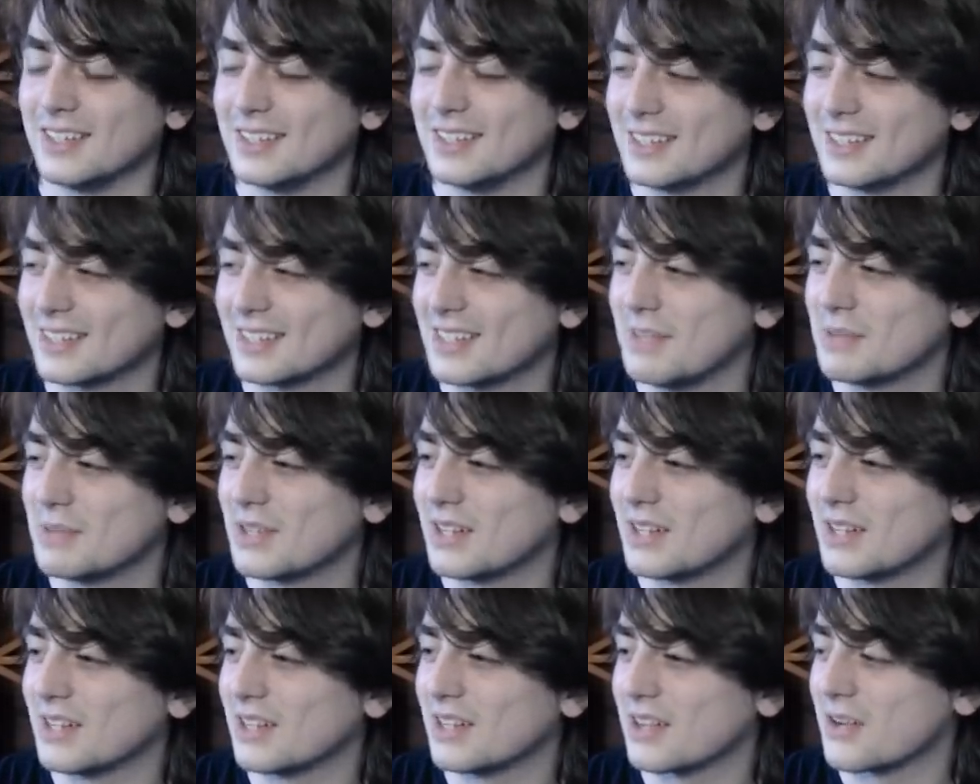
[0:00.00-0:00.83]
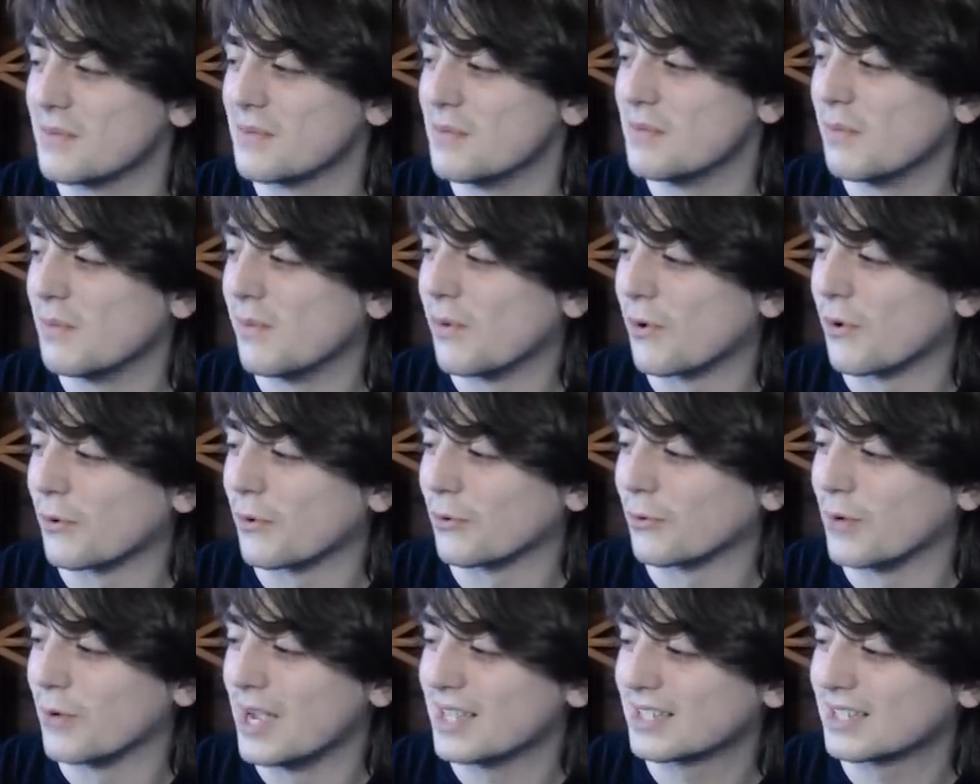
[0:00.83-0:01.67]
He just keeps getting like a
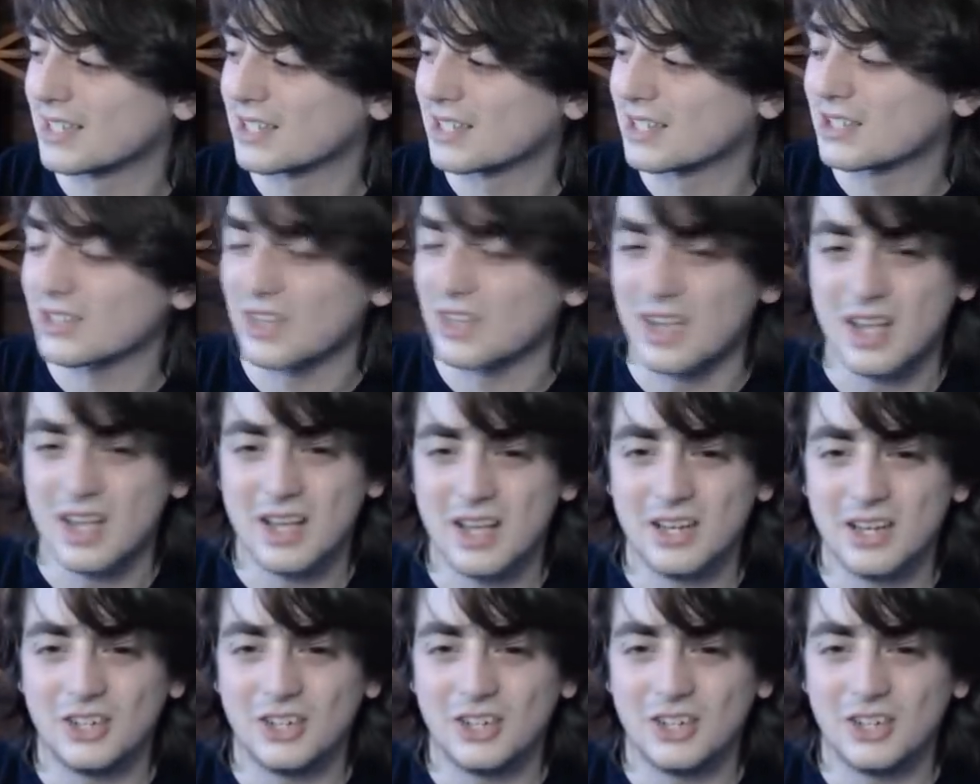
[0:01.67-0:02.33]
more racist,